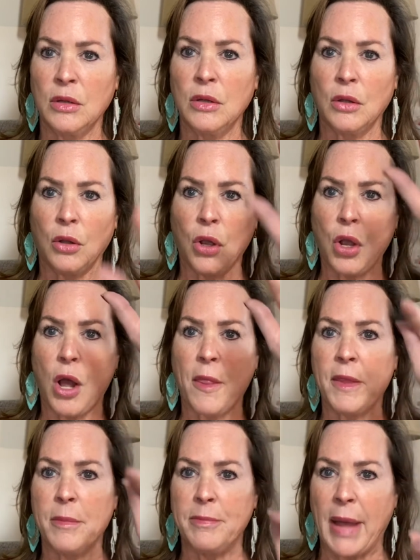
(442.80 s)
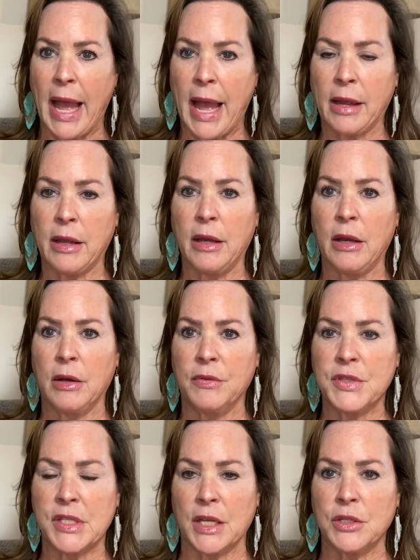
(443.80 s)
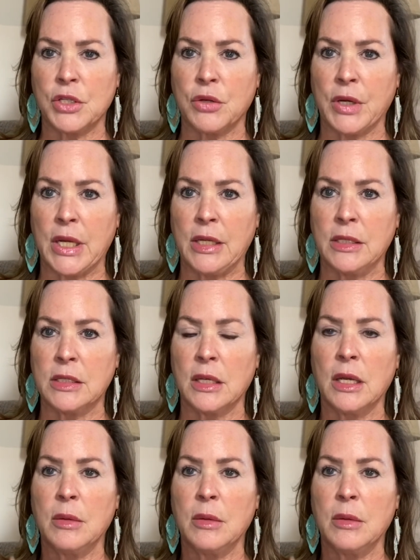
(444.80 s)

Look on the back of sunscreens.